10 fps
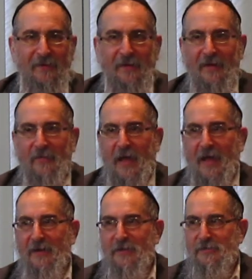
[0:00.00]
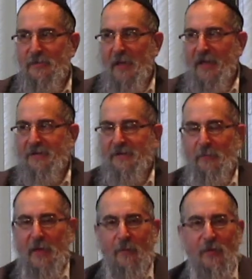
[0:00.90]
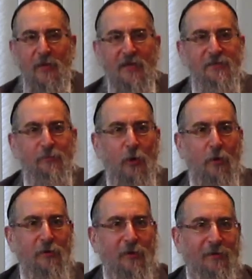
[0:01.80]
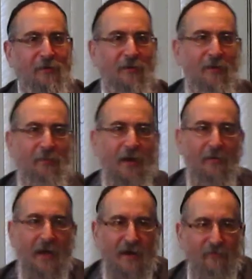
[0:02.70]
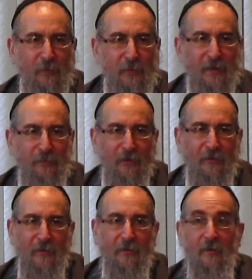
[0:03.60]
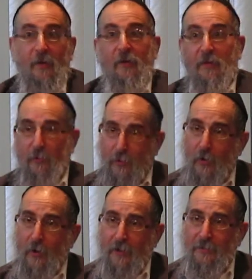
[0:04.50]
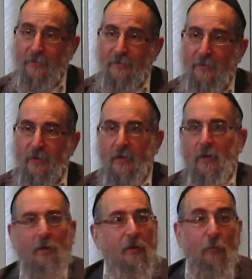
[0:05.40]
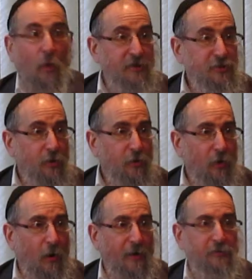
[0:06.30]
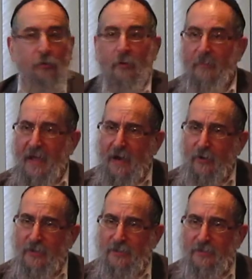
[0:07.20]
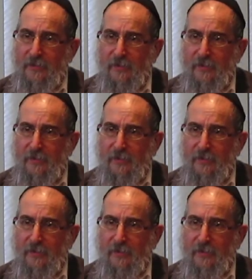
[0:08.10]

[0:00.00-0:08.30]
And that is the main commandment that's broken by a lot of the people. They were caught. Once you're caught, you're embarrassed.